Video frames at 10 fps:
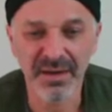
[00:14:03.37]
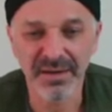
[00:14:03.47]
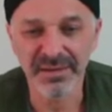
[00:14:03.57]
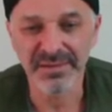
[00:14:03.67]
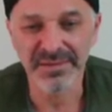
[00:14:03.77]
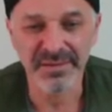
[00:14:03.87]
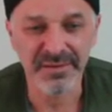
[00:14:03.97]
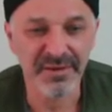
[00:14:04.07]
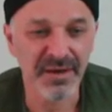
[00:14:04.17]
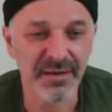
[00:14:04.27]
considering
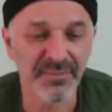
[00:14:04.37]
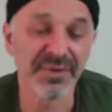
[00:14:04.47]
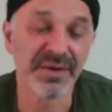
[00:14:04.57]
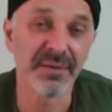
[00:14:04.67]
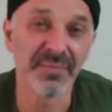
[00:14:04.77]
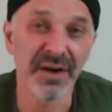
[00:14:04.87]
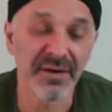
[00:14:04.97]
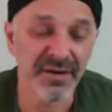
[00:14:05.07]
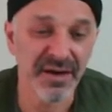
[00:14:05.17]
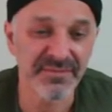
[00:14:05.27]
our
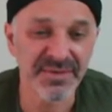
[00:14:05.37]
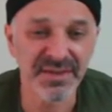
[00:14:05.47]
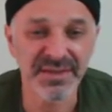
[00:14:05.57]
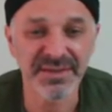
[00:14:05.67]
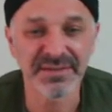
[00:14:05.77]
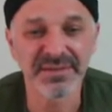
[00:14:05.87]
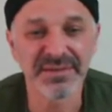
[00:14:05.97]
prior conversations.